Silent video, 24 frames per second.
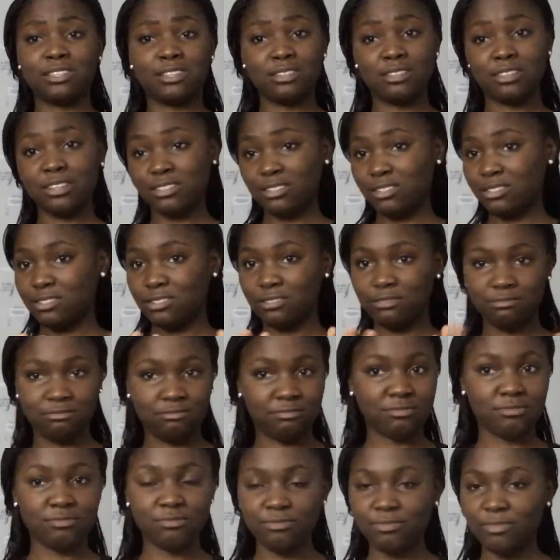then just
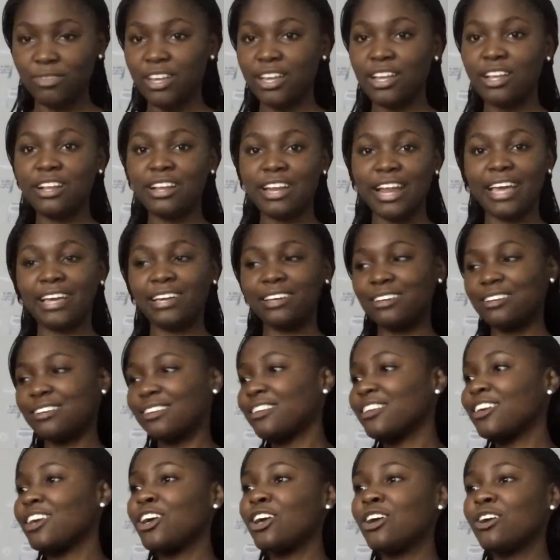like
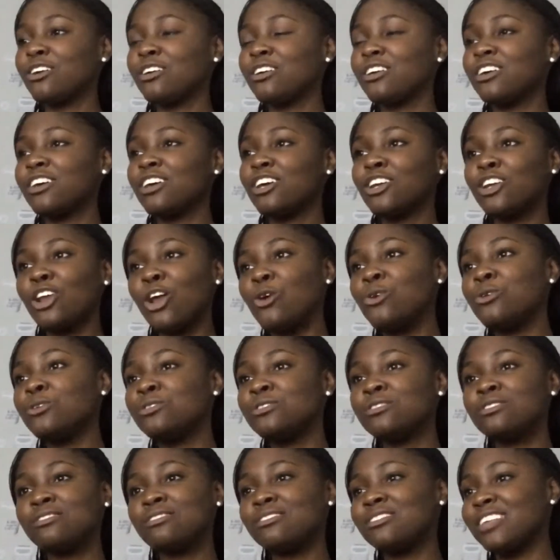
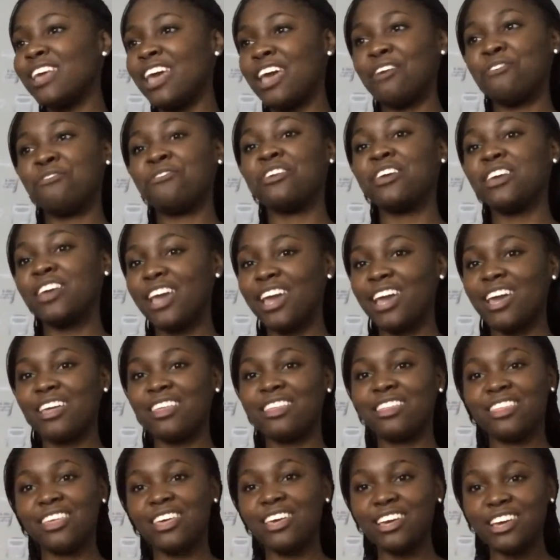close
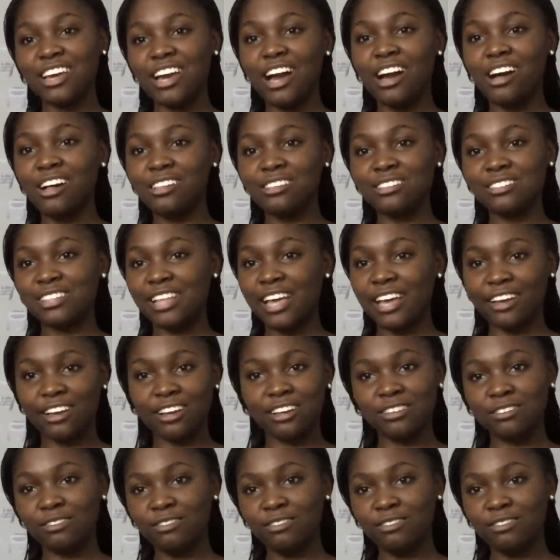everything else, like